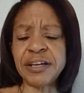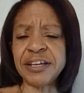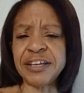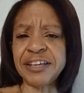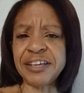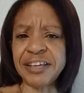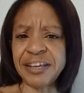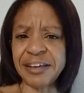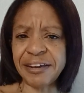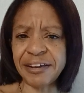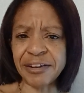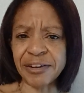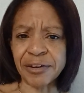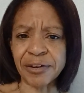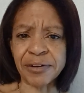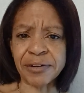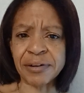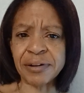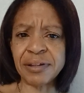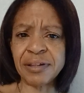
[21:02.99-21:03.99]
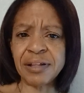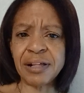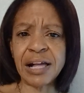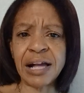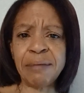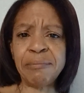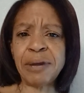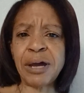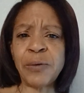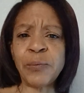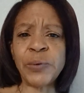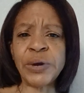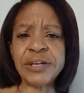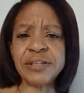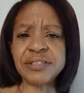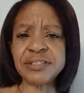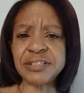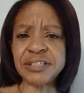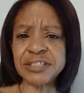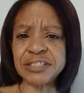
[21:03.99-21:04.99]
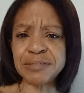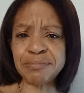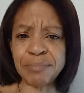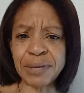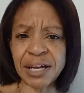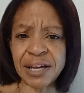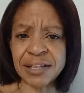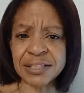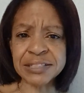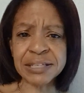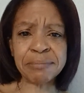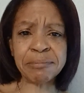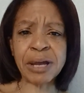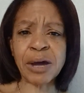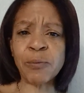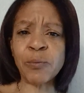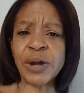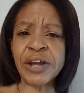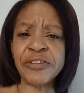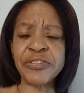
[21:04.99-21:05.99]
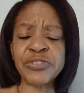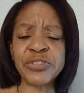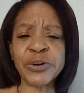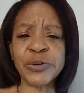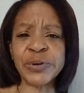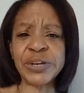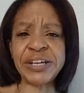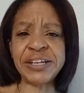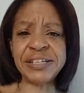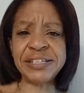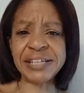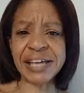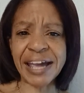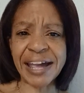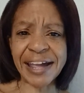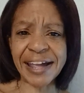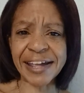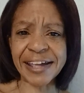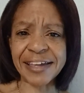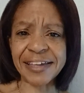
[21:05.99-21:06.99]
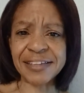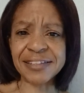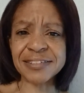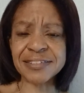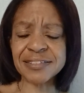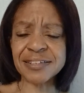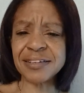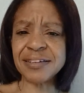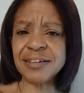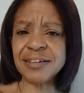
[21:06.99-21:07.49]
a year. I'm not waiting 6 months. I'm not waiting 30 days.